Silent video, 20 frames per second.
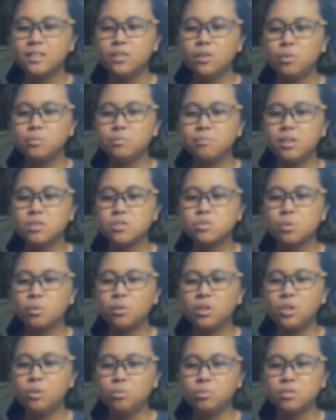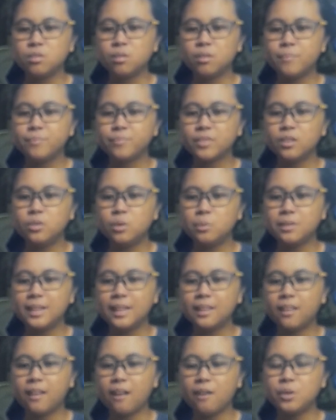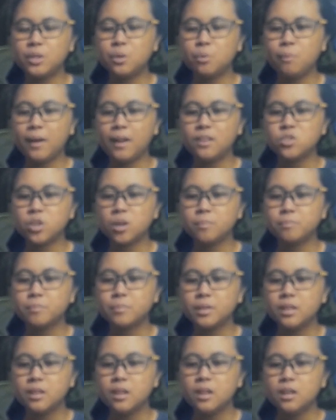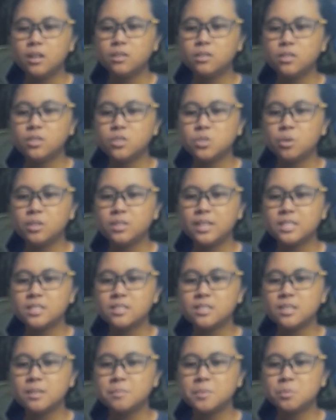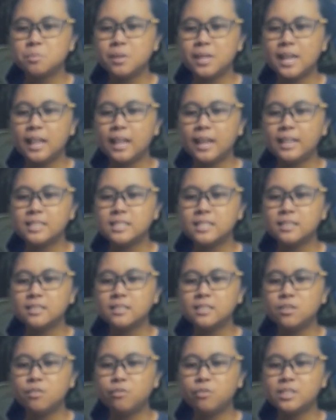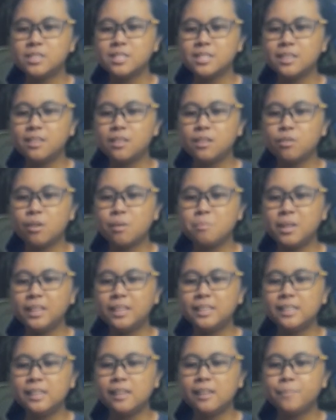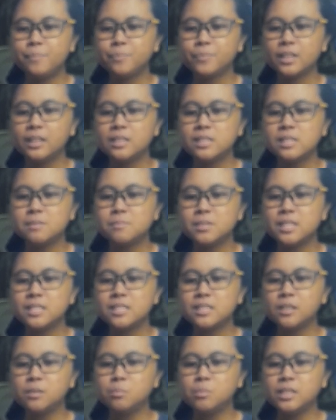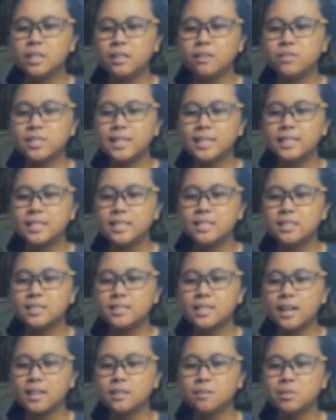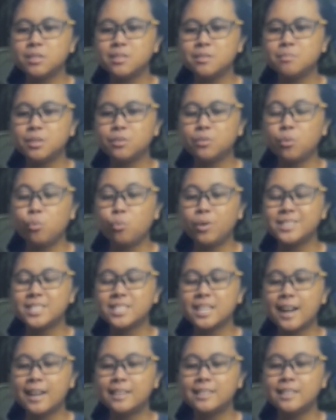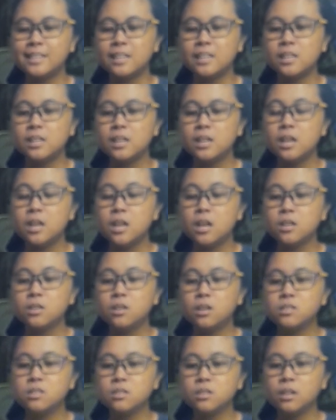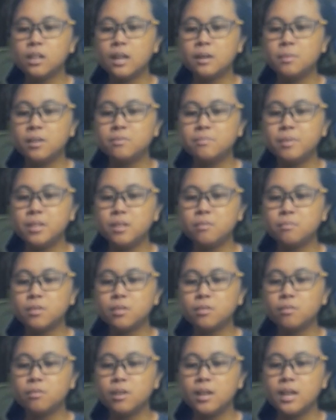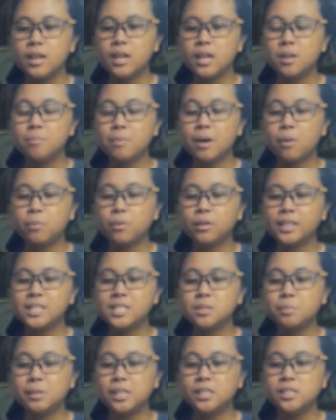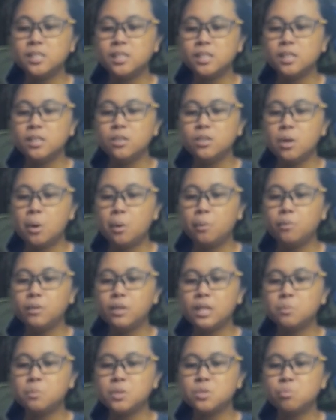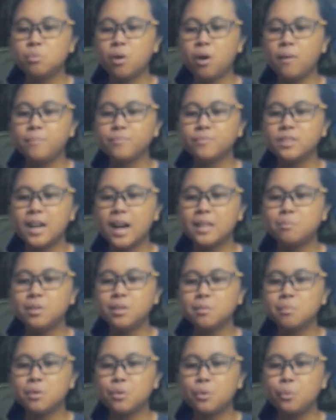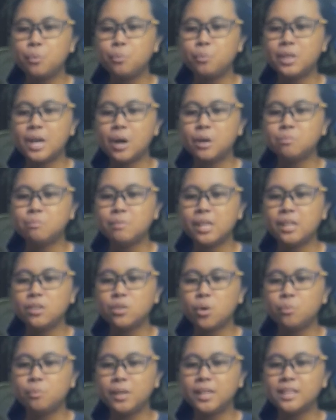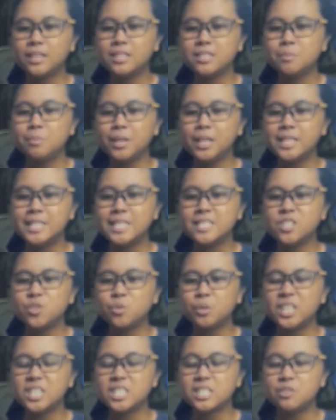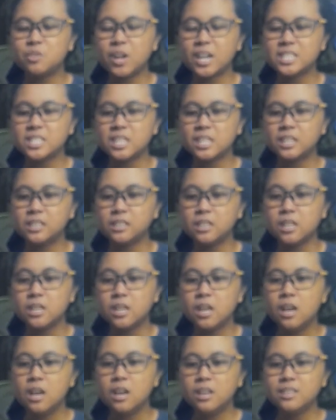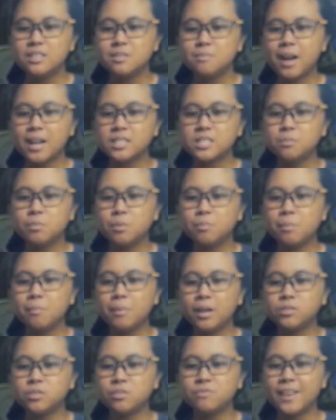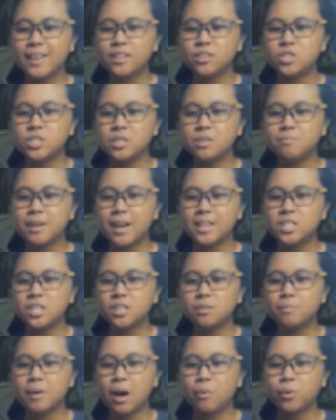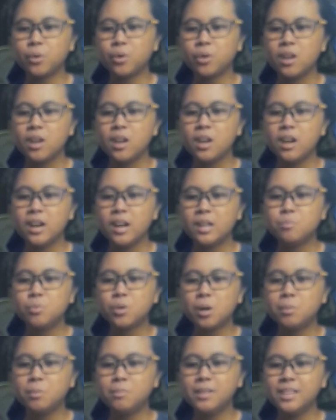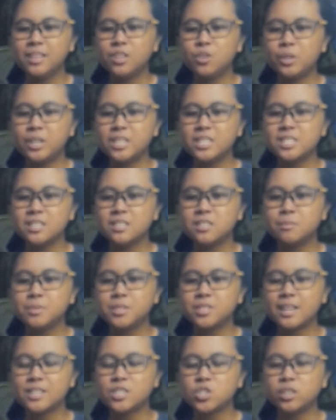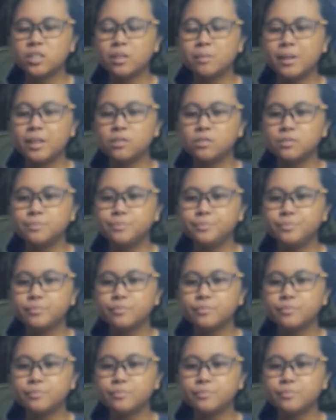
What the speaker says: Don't be a sore loser. Don't get carried away, chump. Gazurl doesn't seem to realize the difference in their ability. It seems he still believes that he's attacking Benimaru one-sidedly. Gazurl above Benimaru in power and speed. No, that was wrong. That Benimaru, without me knowing, his abilities increased drastically. His maximum amount of energy, magic, power had probably increased a substantial amount.